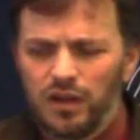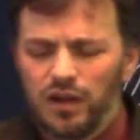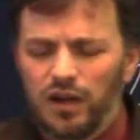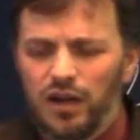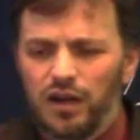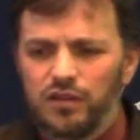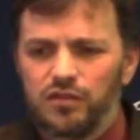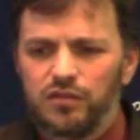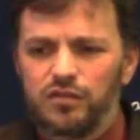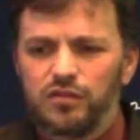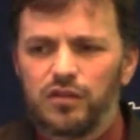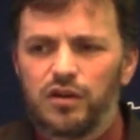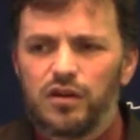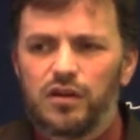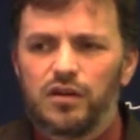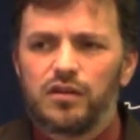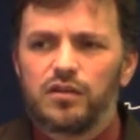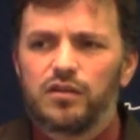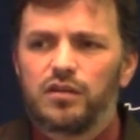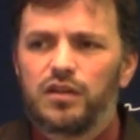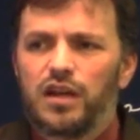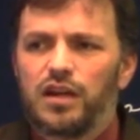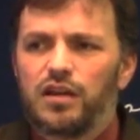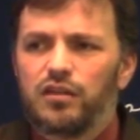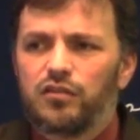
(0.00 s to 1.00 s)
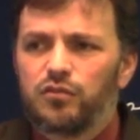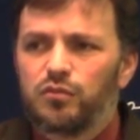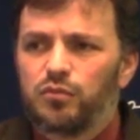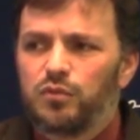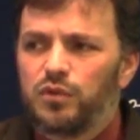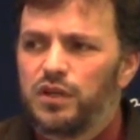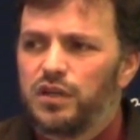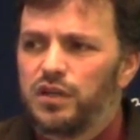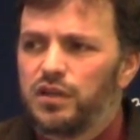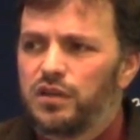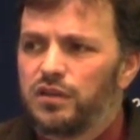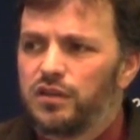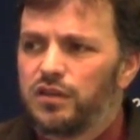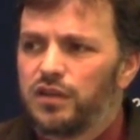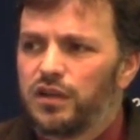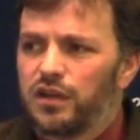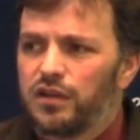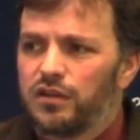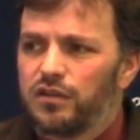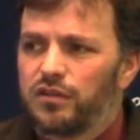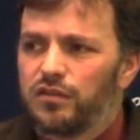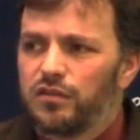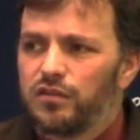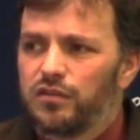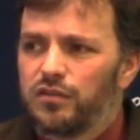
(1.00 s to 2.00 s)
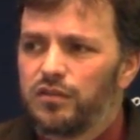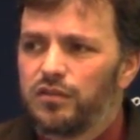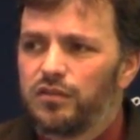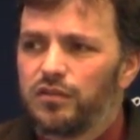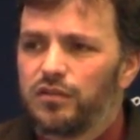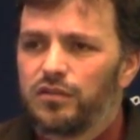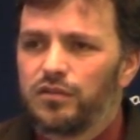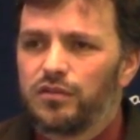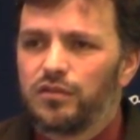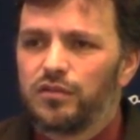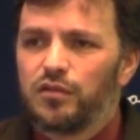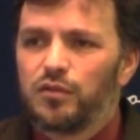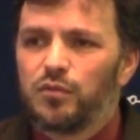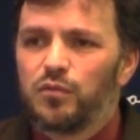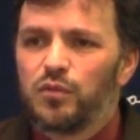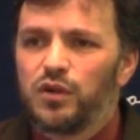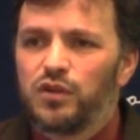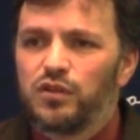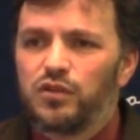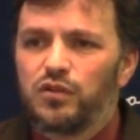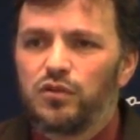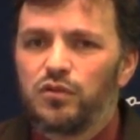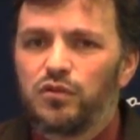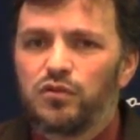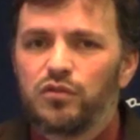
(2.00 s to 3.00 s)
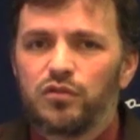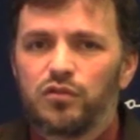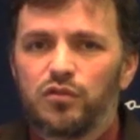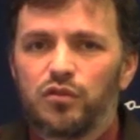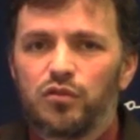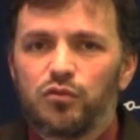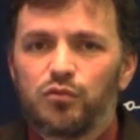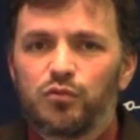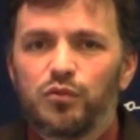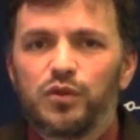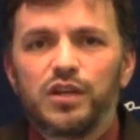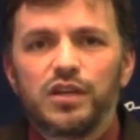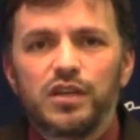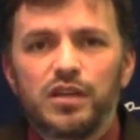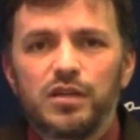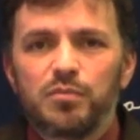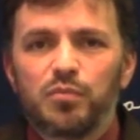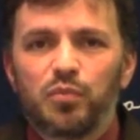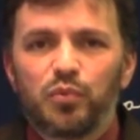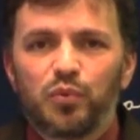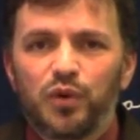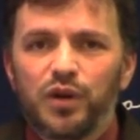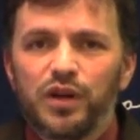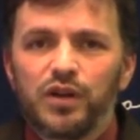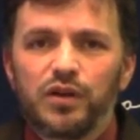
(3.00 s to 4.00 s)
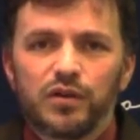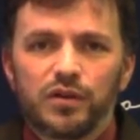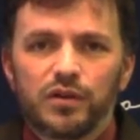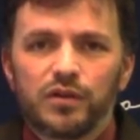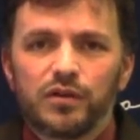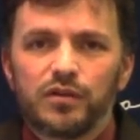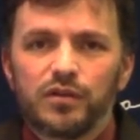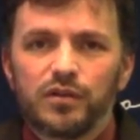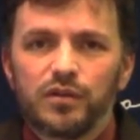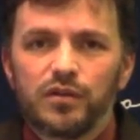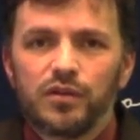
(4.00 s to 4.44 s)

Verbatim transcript: I saw last week that someone used 3D printer